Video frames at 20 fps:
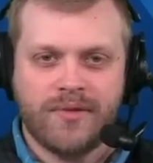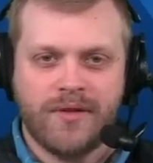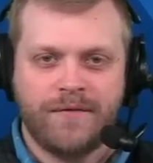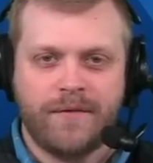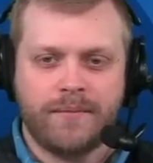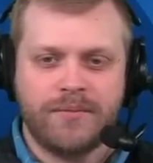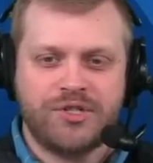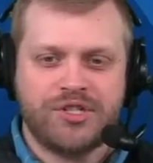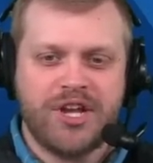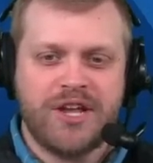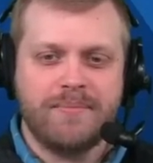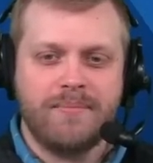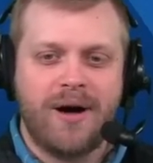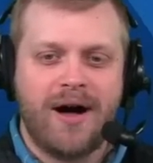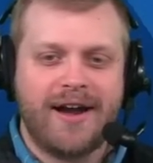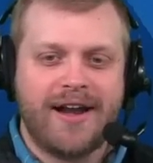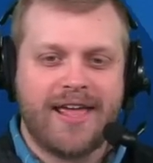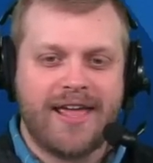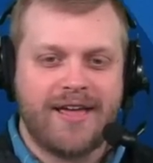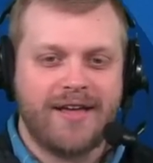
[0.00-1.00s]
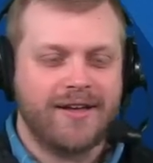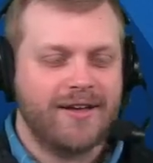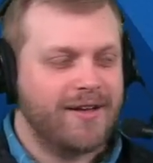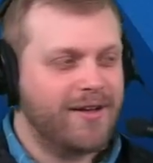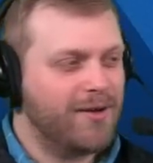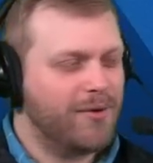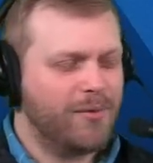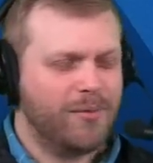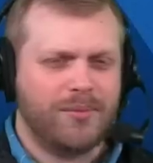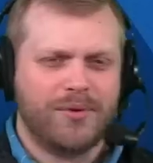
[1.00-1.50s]
From G Money,
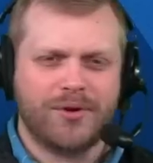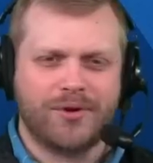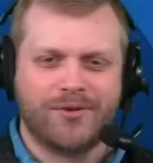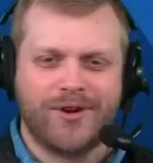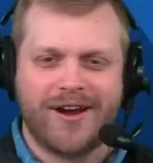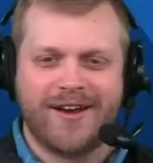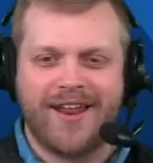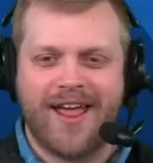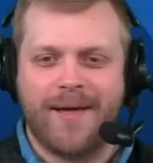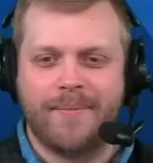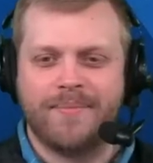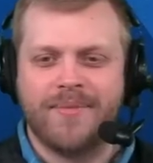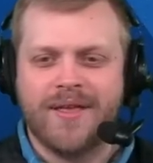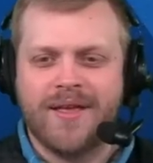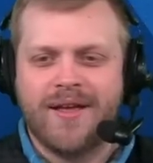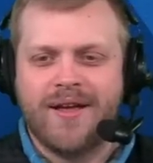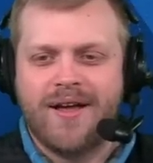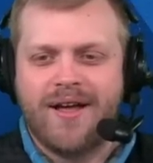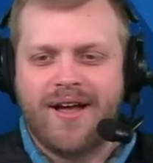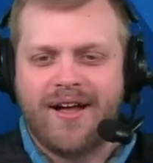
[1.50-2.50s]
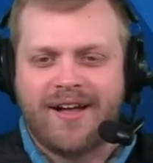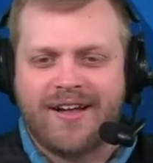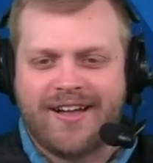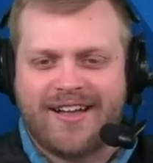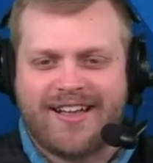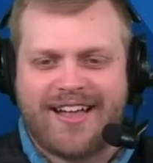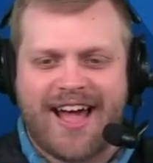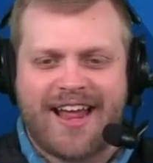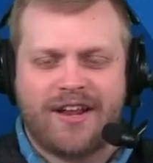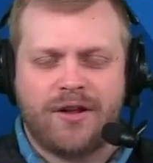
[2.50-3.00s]
a great name.
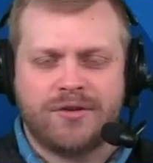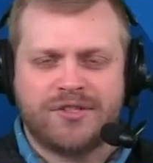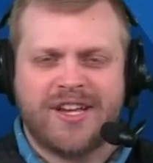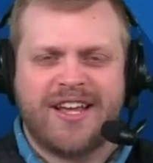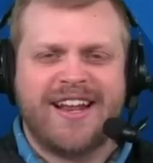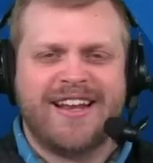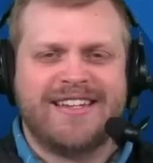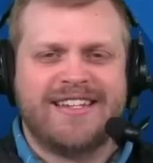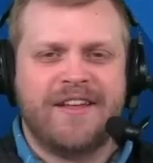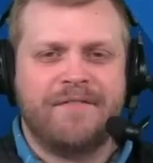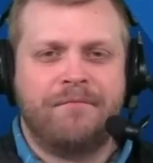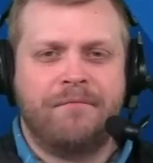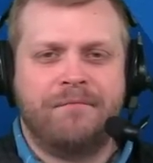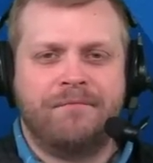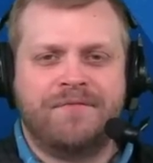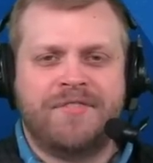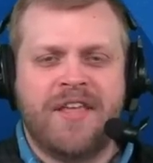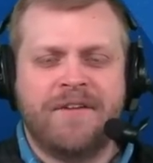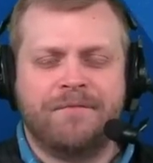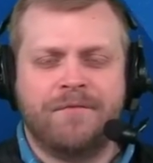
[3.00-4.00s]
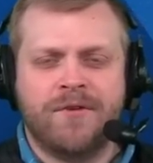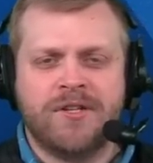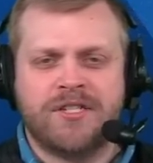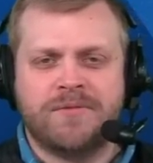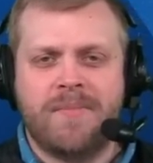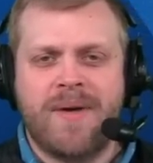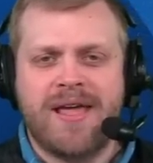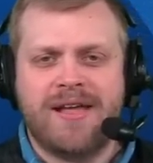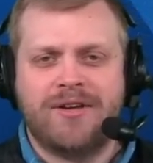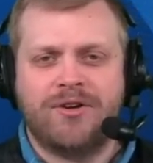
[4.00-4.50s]
Got to go sign a
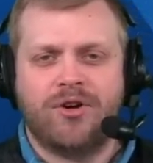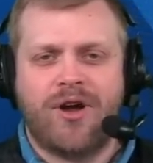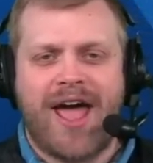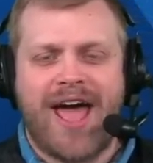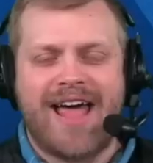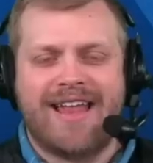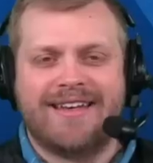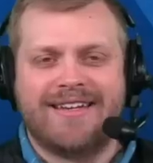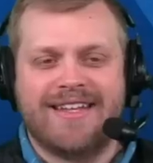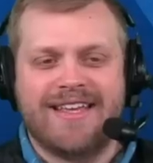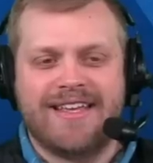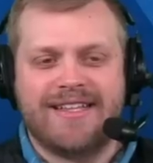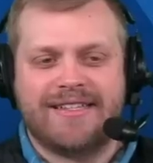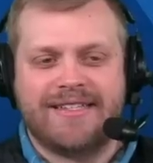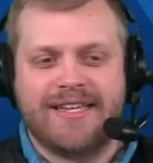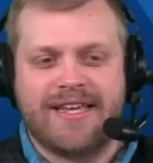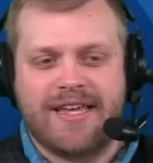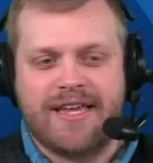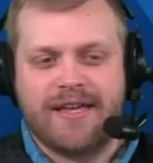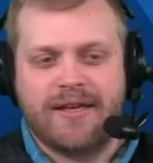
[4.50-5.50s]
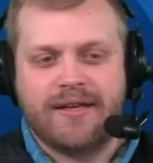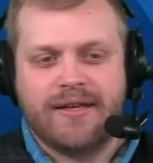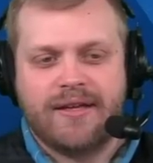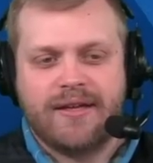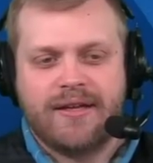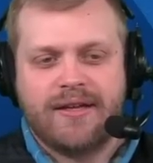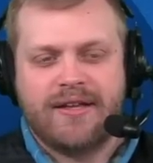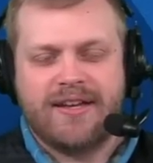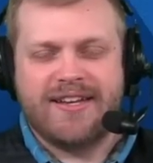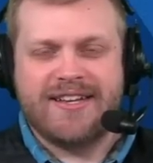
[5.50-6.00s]
difference maker at DT.
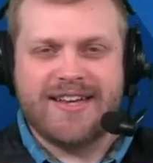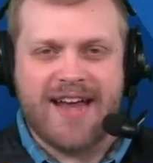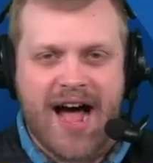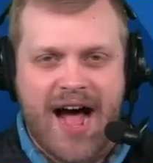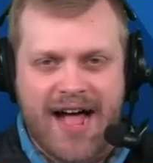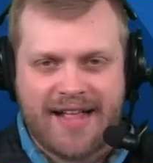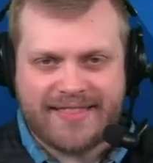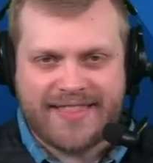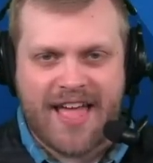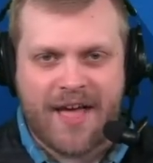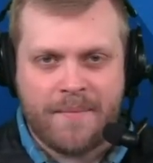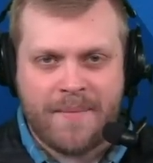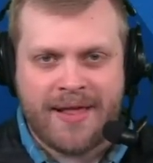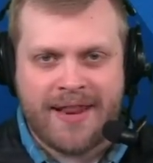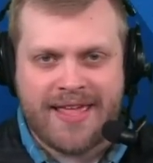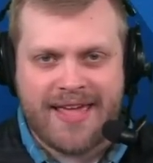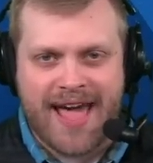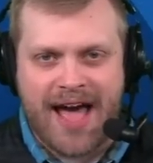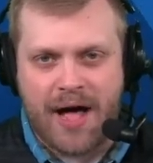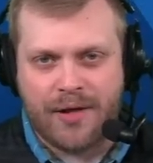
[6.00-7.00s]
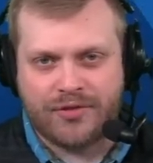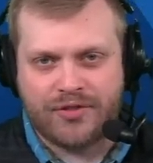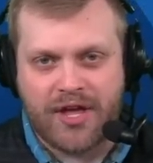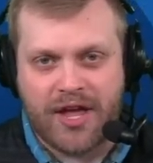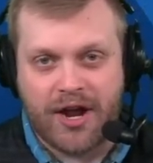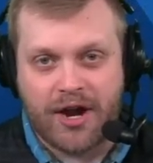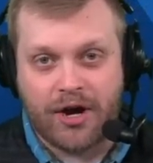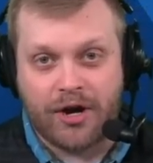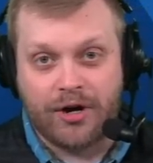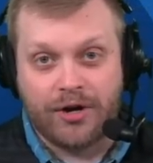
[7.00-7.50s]
Not that many out
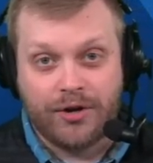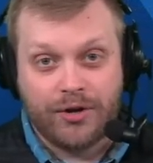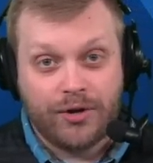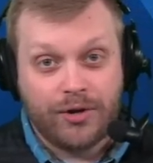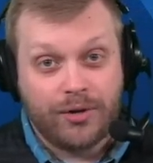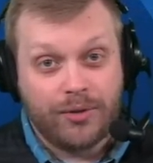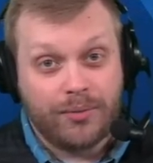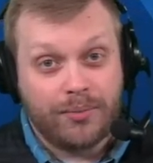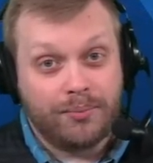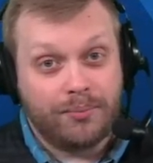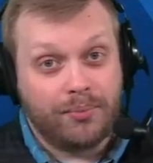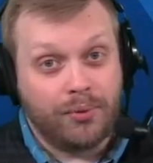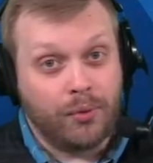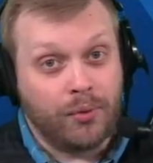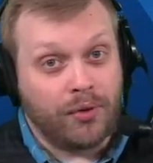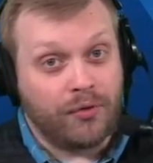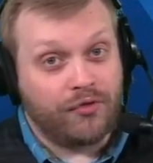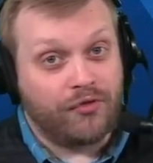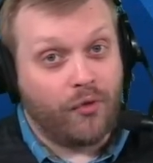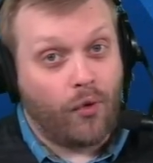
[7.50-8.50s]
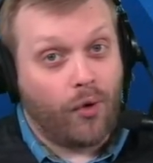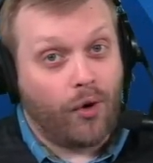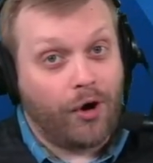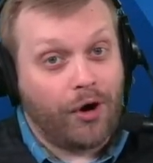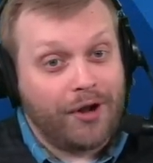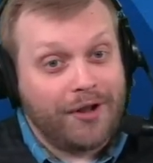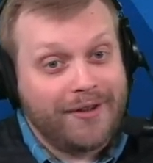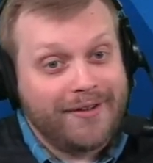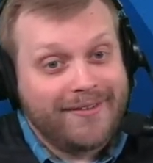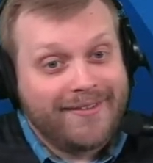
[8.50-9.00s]
there. Who can afford?